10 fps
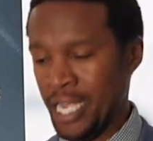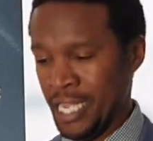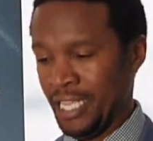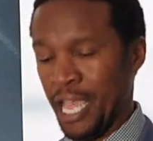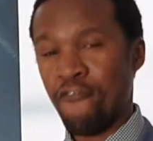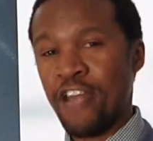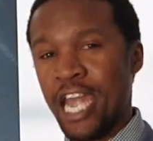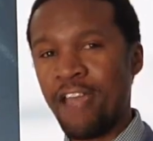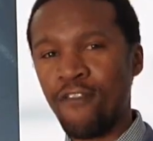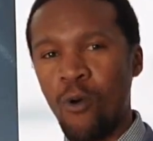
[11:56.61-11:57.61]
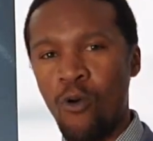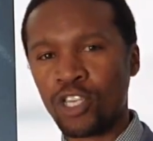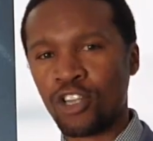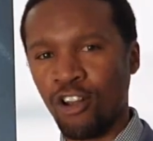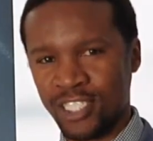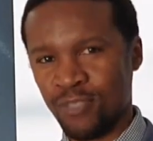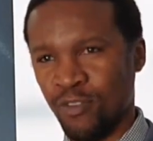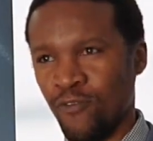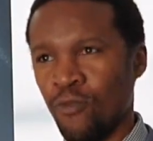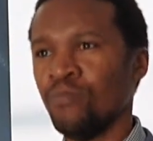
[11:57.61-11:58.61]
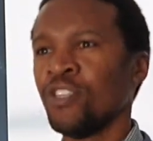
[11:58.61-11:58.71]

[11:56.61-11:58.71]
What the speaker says: They've never worn glasses before.